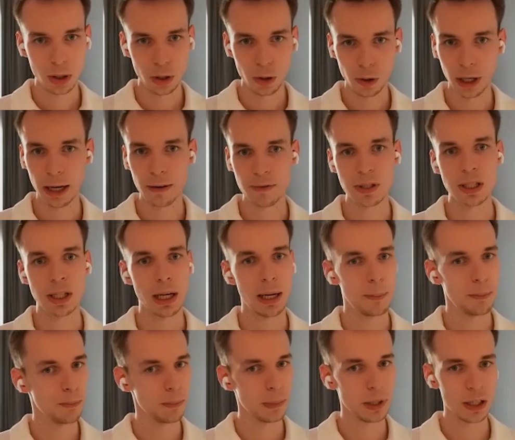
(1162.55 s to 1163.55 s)
you have
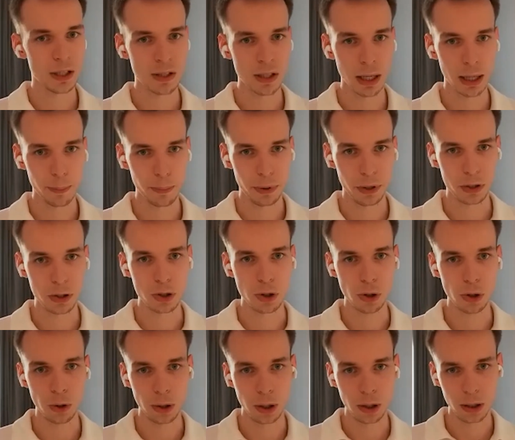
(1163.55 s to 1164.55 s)
some examples,
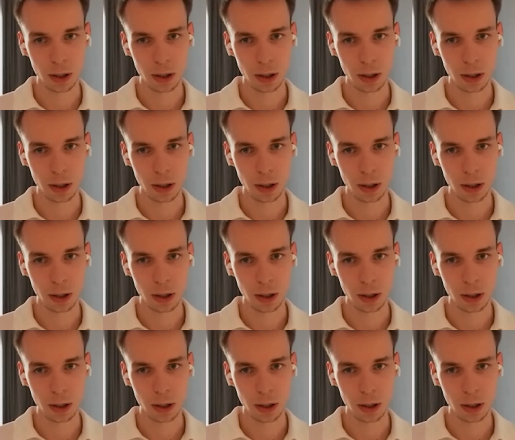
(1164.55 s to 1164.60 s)
you